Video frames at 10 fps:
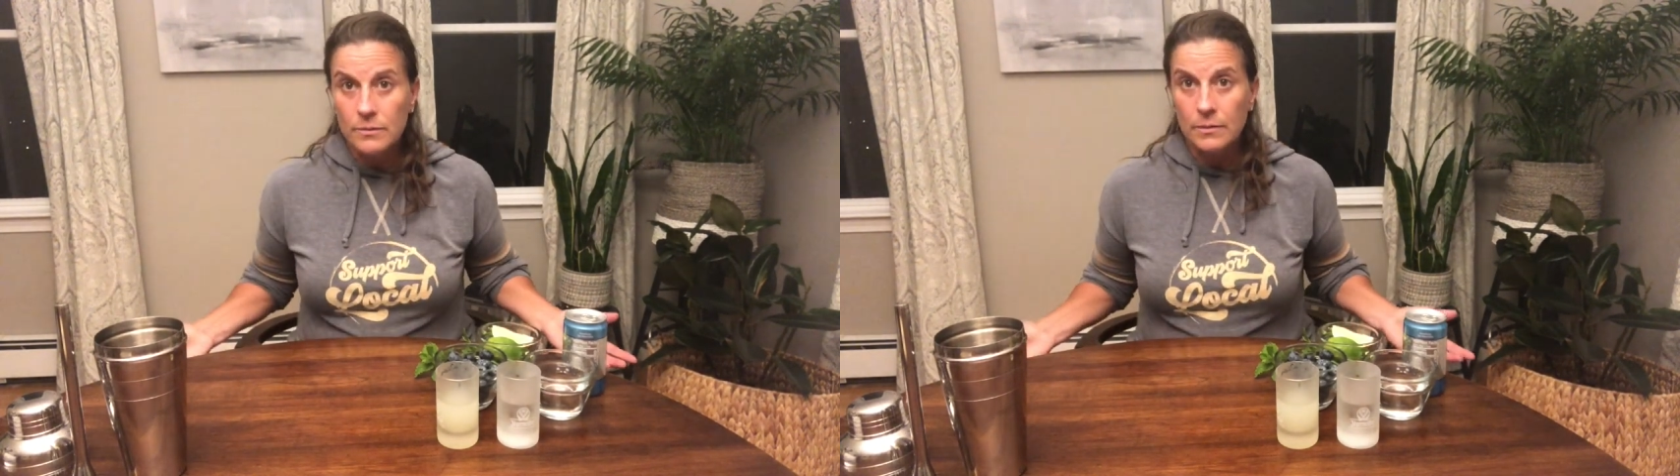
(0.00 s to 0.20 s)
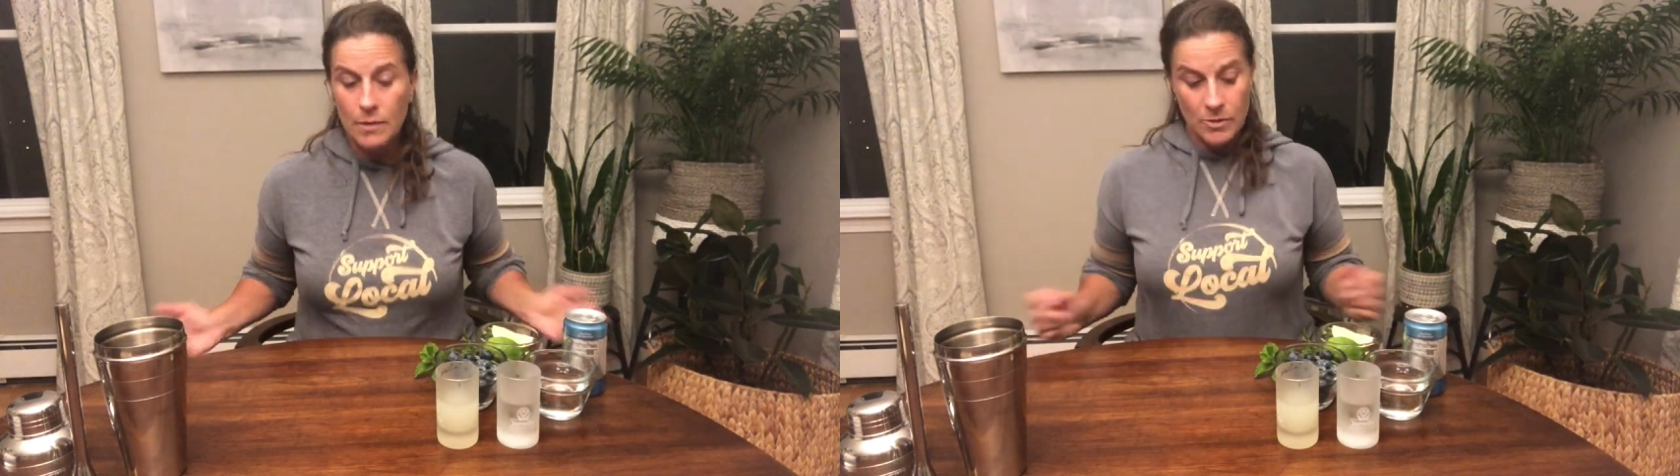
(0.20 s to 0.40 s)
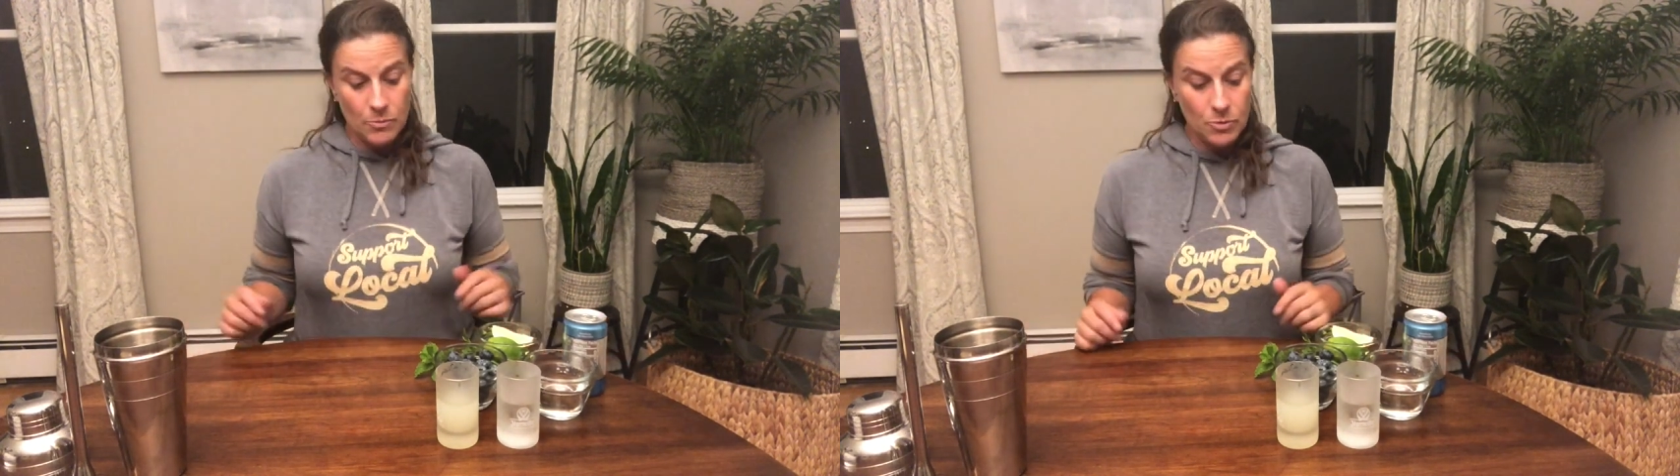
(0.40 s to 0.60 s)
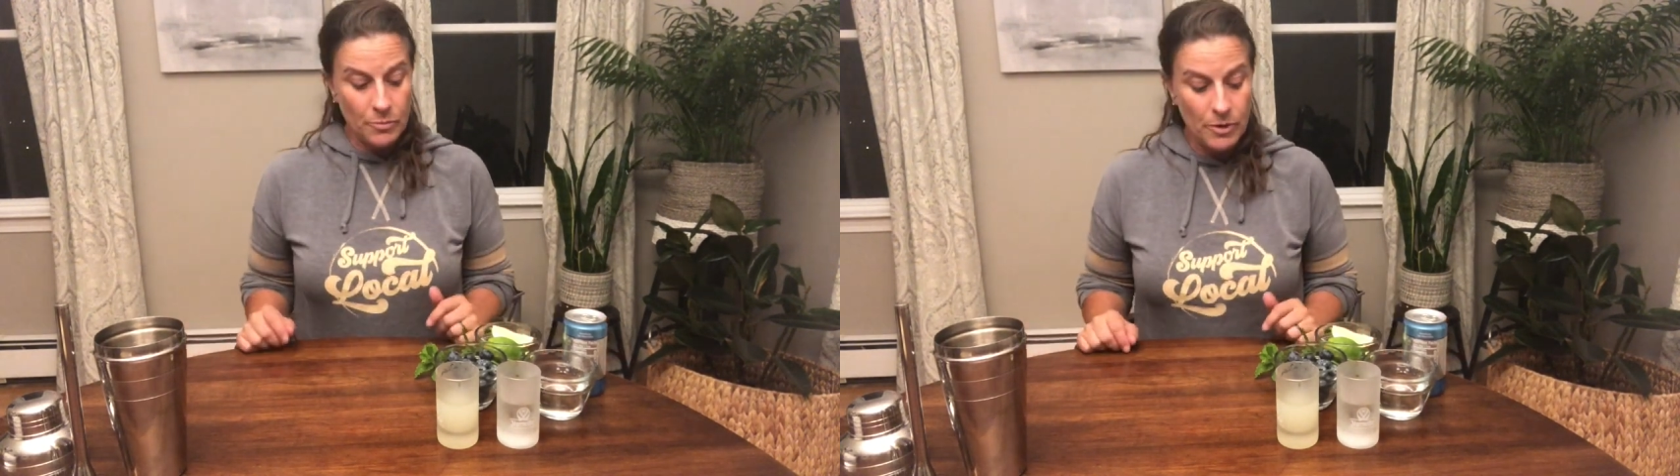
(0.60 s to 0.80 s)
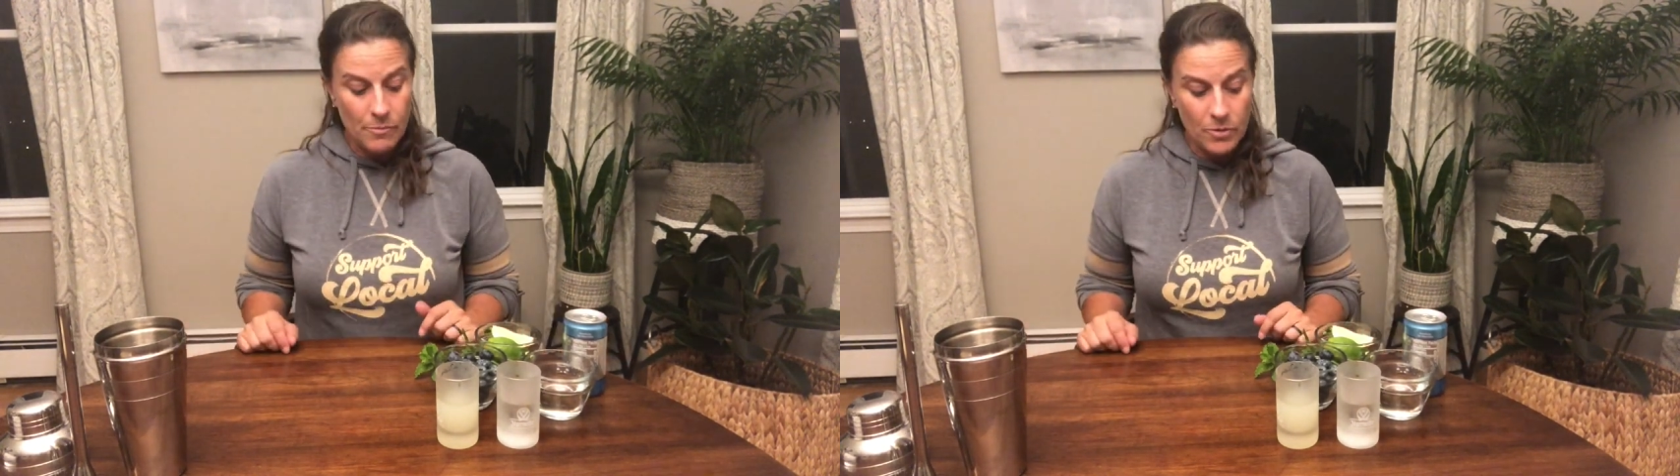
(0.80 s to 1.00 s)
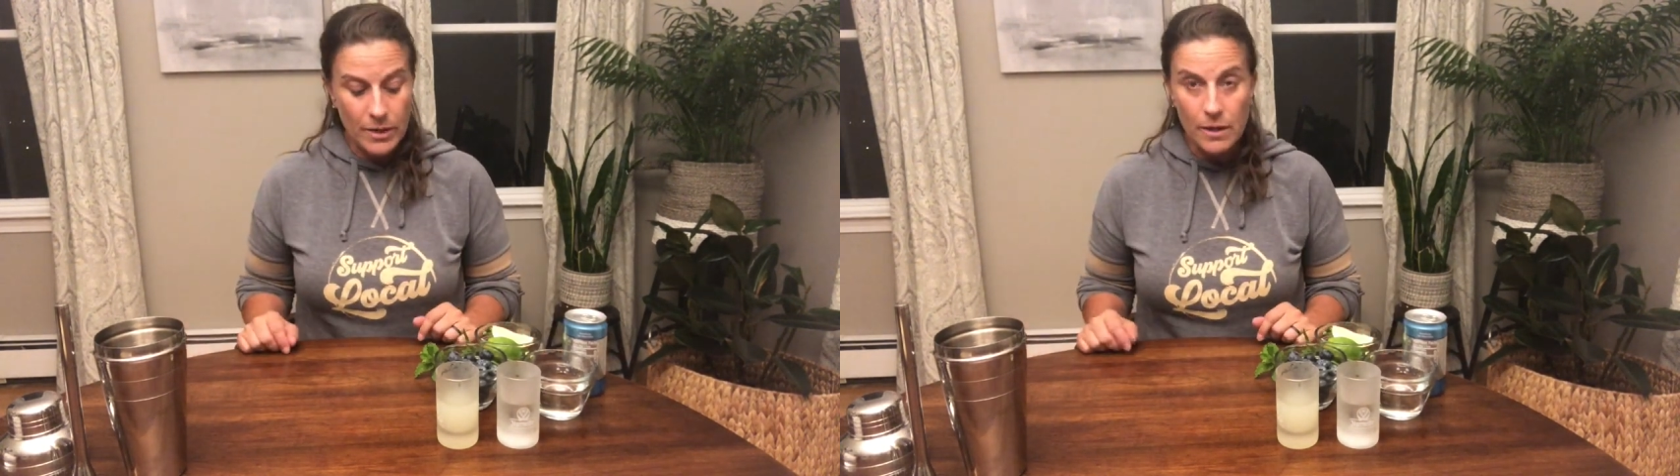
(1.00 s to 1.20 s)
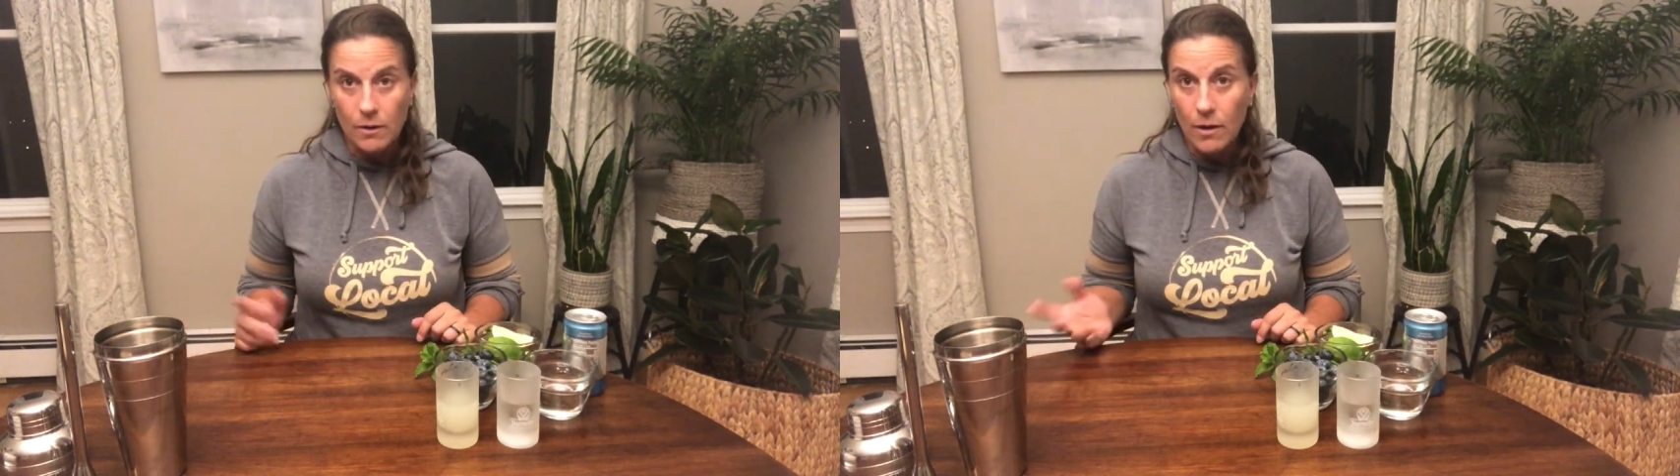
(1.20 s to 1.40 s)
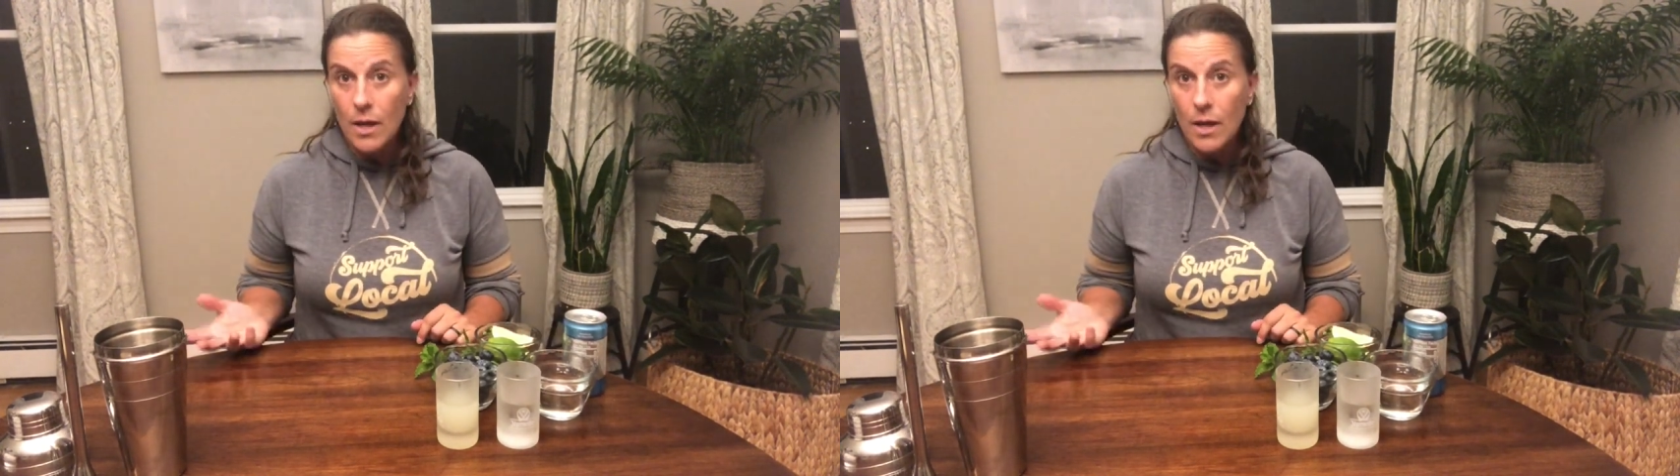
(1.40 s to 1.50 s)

how about a blueberry mojito?